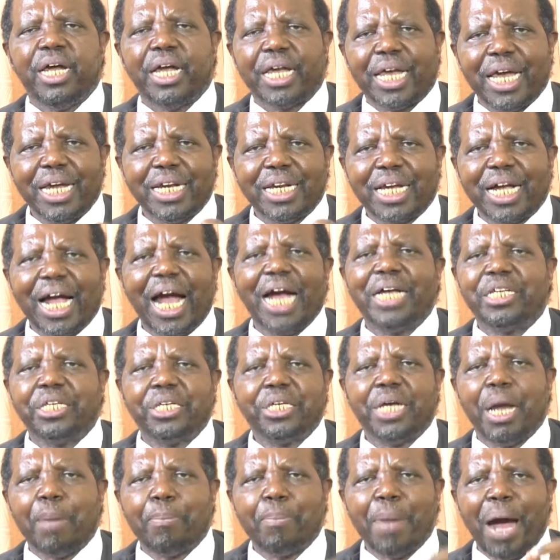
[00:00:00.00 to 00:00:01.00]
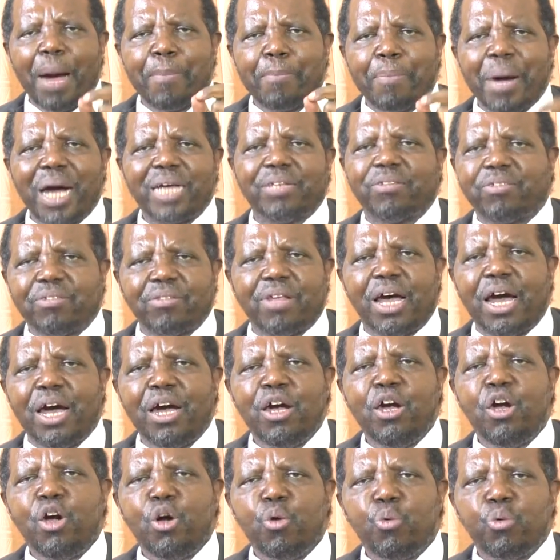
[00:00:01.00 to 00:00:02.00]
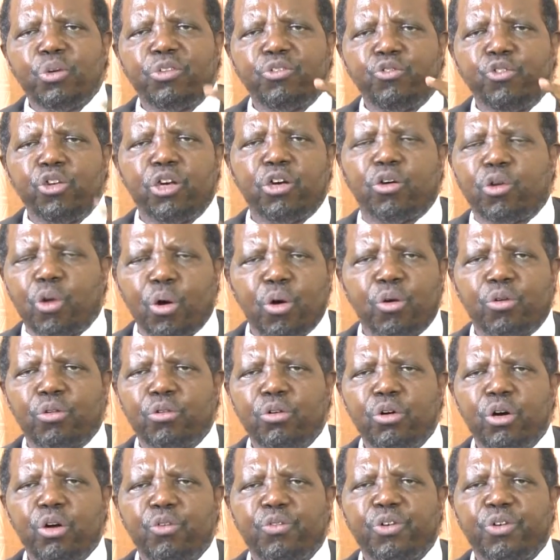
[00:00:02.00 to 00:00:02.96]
can catch up a pastor who is doing wrong.